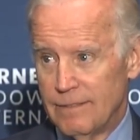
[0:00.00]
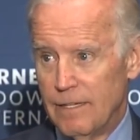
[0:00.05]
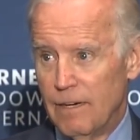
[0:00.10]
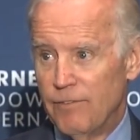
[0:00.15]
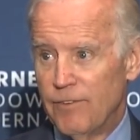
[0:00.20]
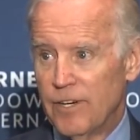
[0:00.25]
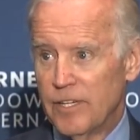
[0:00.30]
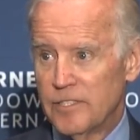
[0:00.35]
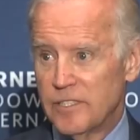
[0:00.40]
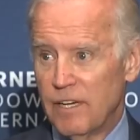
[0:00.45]

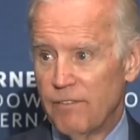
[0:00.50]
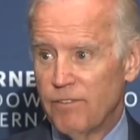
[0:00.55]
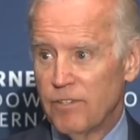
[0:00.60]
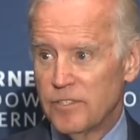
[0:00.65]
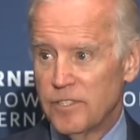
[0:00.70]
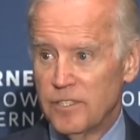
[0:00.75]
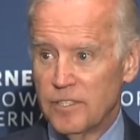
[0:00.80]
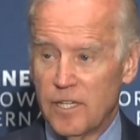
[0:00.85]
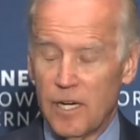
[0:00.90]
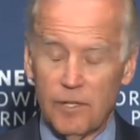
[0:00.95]
Governance
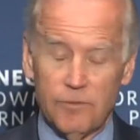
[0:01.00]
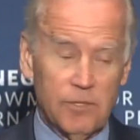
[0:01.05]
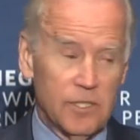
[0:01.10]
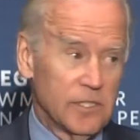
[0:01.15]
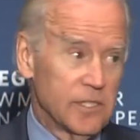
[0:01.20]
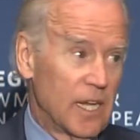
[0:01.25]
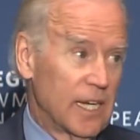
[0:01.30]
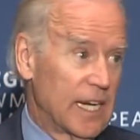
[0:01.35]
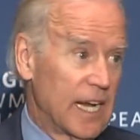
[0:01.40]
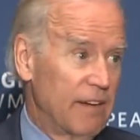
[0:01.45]
efforts in
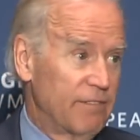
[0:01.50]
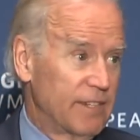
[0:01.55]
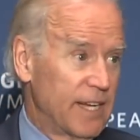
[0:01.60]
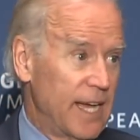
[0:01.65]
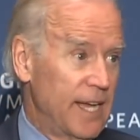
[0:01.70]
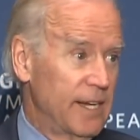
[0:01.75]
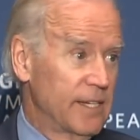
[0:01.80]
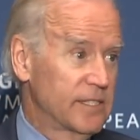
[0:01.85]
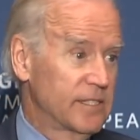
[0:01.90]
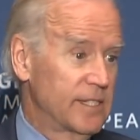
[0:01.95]
countries like
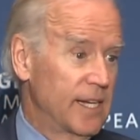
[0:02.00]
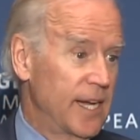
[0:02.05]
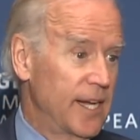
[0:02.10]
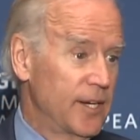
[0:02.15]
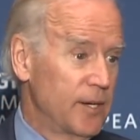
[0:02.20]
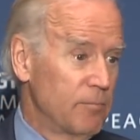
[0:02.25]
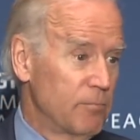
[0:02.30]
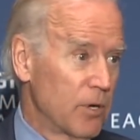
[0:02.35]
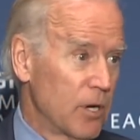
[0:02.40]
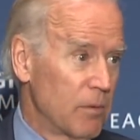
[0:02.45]
Afghanistan
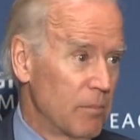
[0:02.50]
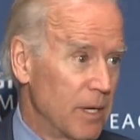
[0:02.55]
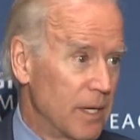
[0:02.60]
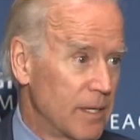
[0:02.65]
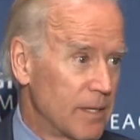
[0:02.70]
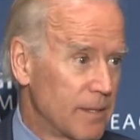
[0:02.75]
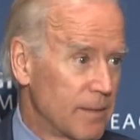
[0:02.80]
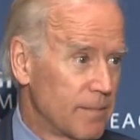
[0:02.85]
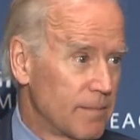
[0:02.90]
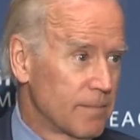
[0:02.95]
and Burma.
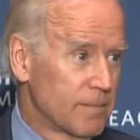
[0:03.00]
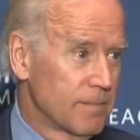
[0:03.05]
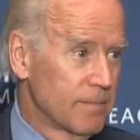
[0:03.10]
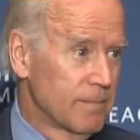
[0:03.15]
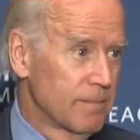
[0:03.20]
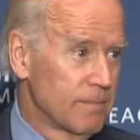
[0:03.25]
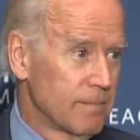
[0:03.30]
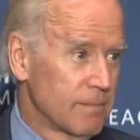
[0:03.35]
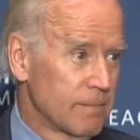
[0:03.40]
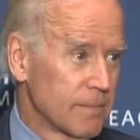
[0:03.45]

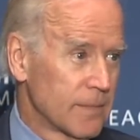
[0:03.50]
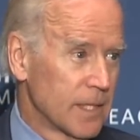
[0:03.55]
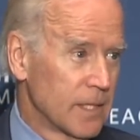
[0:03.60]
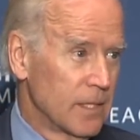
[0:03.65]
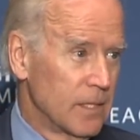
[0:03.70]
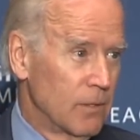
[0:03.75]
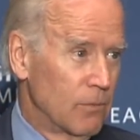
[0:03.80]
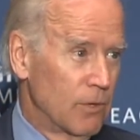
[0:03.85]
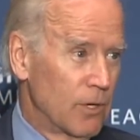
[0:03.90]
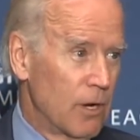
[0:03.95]

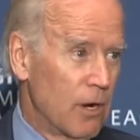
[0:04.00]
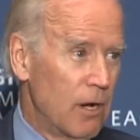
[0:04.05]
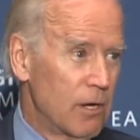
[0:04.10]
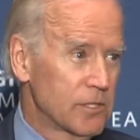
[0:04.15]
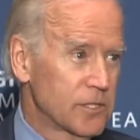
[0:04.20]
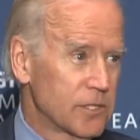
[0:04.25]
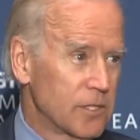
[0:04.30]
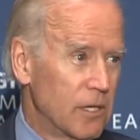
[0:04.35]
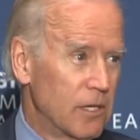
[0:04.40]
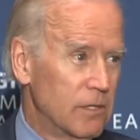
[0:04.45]
We
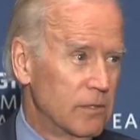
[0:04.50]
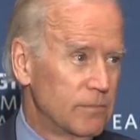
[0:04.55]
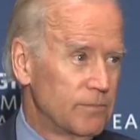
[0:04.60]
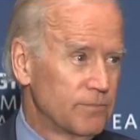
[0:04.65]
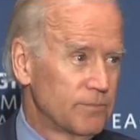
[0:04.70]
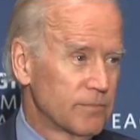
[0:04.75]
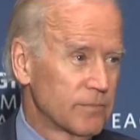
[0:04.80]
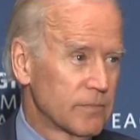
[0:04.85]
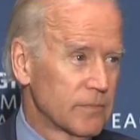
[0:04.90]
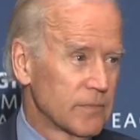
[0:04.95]

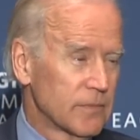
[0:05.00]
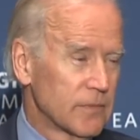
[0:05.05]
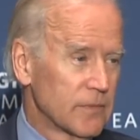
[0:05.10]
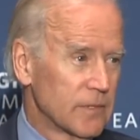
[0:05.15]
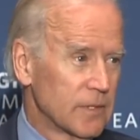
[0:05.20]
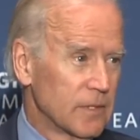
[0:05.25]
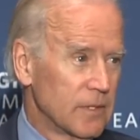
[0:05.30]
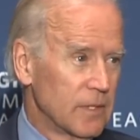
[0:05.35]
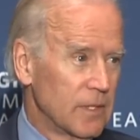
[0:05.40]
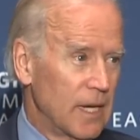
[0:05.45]
also
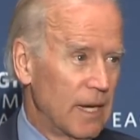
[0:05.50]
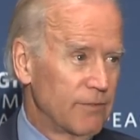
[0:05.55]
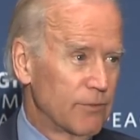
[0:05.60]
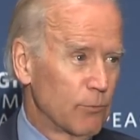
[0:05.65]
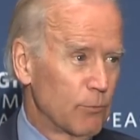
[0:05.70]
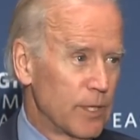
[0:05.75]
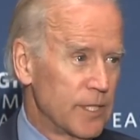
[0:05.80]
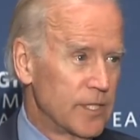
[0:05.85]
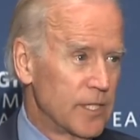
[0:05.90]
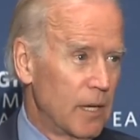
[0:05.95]
have
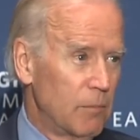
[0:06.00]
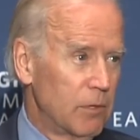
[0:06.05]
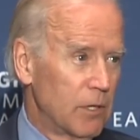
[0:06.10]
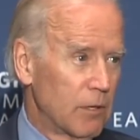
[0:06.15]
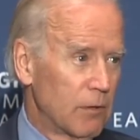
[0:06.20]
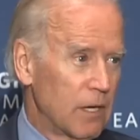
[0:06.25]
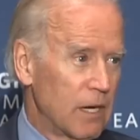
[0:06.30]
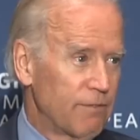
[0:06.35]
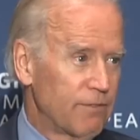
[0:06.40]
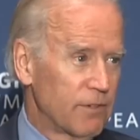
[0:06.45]
to redouble
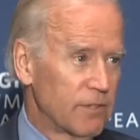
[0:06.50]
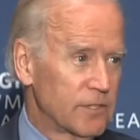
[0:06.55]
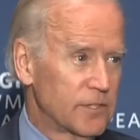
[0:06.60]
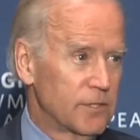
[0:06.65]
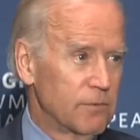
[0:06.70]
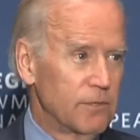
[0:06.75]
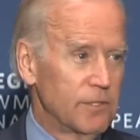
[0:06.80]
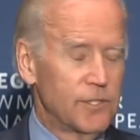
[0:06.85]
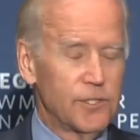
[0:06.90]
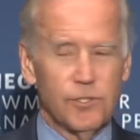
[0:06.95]
our
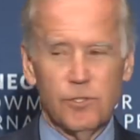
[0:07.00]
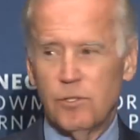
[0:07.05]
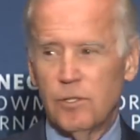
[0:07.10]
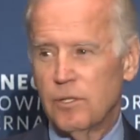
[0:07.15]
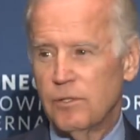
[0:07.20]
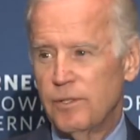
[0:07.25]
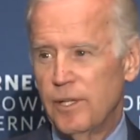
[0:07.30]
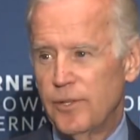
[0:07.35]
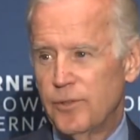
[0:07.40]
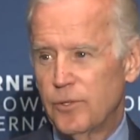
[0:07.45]
efforts to
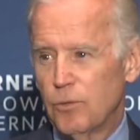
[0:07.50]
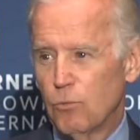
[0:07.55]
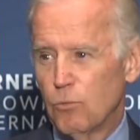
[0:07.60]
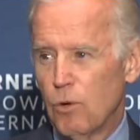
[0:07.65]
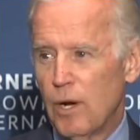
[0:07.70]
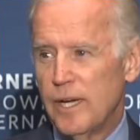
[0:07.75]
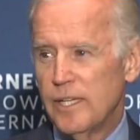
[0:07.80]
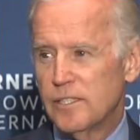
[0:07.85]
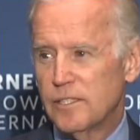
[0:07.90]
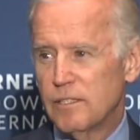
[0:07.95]
ensure that the
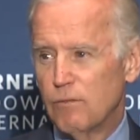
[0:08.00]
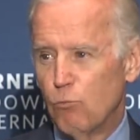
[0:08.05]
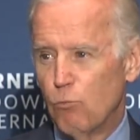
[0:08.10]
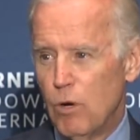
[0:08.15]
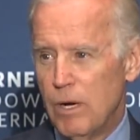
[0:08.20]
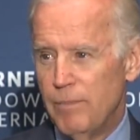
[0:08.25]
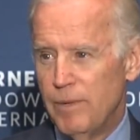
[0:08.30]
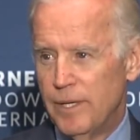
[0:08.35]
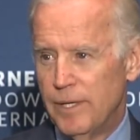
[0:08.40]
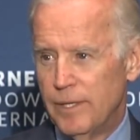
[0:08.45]
rights of
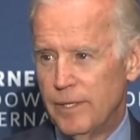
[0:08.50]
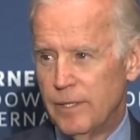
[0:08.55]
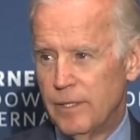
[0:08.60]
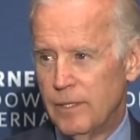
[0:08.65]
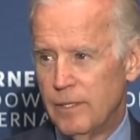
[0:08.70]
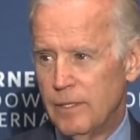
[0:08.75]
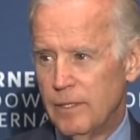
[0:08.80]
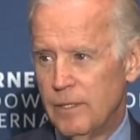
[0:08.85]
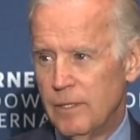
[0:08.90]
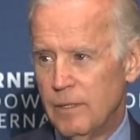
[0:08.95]
women,
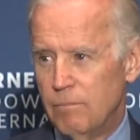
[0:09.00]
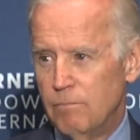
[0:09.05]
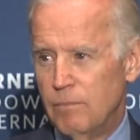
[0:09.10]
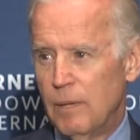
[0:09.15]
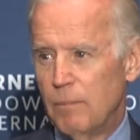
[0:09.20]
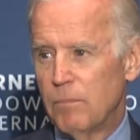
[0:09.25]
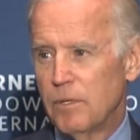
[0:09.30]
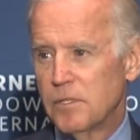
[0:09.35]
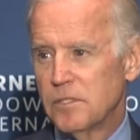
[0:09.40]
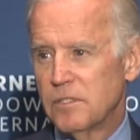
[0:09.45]

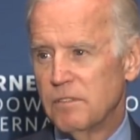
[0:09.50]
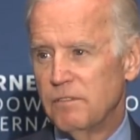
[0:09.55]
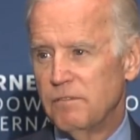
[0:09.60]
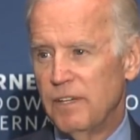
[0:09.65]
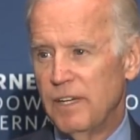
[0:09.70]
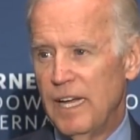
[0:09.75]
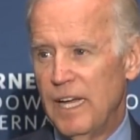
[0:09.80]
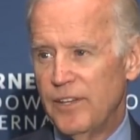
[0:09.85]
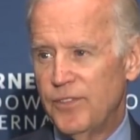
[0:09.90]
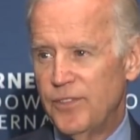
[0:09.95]
members
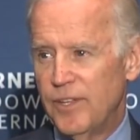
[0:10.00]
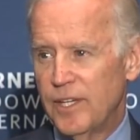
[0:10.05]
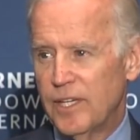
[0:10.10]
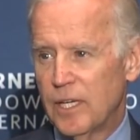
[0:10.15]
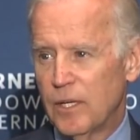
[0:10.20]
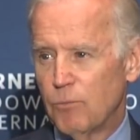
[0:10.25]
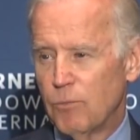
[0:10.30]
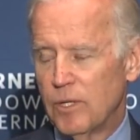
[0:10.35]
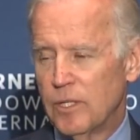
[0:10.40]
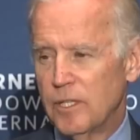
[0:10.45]
of ethnic
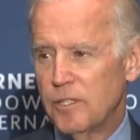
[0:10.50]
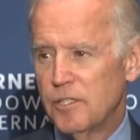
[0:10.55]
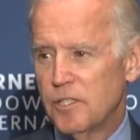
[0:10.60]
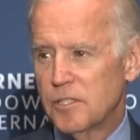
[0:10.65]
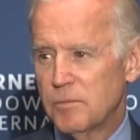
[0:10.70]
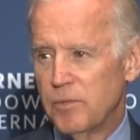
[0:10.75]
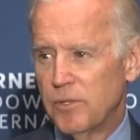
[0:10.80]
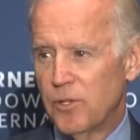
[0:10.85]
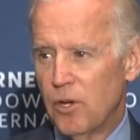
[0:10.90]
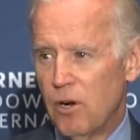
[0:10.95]
and
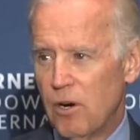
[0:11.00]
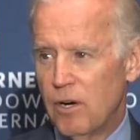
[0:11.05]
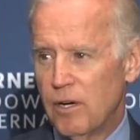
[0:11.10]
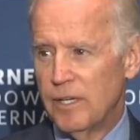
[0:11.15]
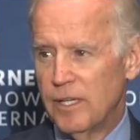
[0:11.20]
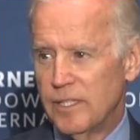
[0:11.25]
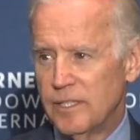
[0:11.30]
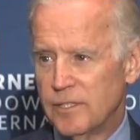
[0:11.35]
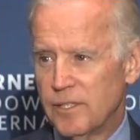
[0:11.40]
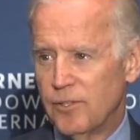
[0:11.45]
religious
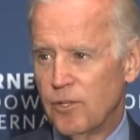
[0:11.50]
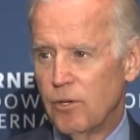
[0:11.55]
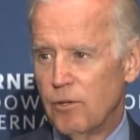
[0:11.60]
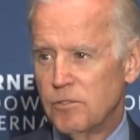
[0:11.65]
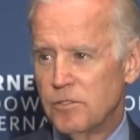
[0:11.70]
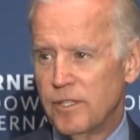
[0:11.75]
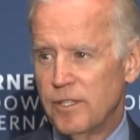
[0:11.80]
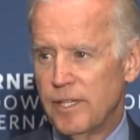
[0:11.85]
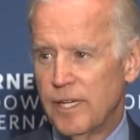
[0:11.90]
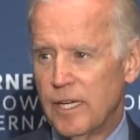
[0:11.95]
minorities, and
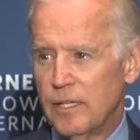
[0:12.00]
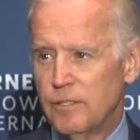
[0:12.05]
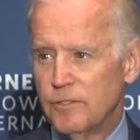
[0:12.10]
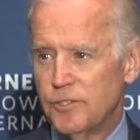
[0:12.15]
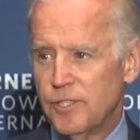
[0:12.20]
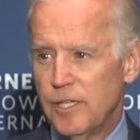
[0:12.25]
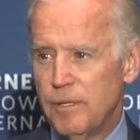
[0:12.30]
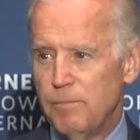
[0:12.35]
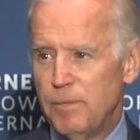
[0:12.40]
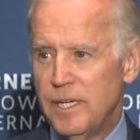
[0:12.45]
those of the
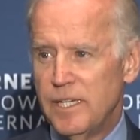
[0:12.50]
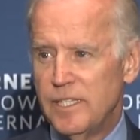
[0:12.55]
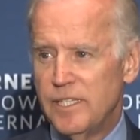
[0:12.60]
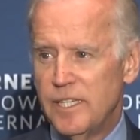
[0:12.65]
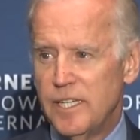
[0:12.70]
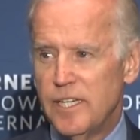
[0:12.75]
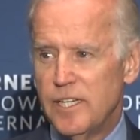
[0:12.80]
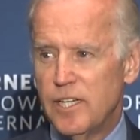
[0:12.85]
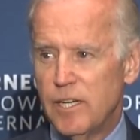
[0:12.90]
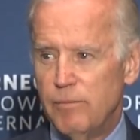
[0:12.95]

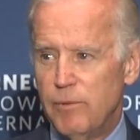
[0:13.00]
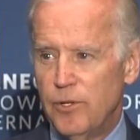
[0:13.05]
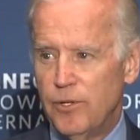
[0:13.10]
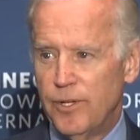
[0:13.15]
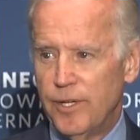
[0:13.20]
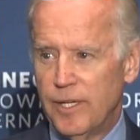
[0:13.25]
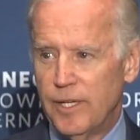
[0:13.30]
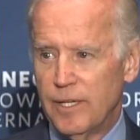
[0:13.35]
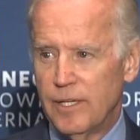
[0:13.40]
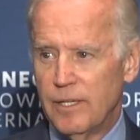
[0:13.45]
LGBT
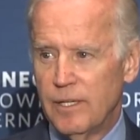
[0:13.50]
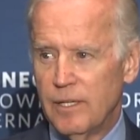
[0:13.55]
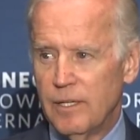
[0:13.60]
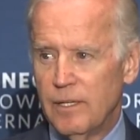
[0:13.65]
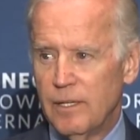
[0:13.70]
community